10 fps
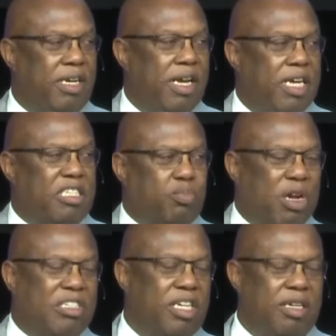
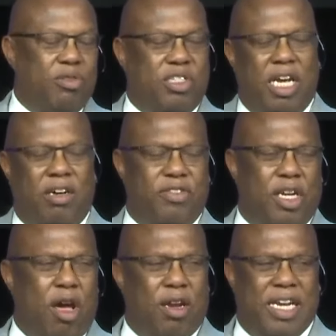expressing themselves
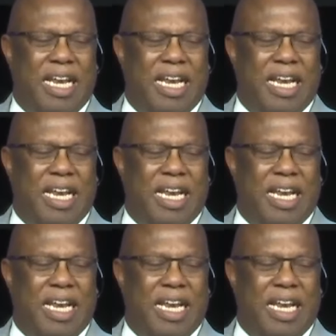and all of that.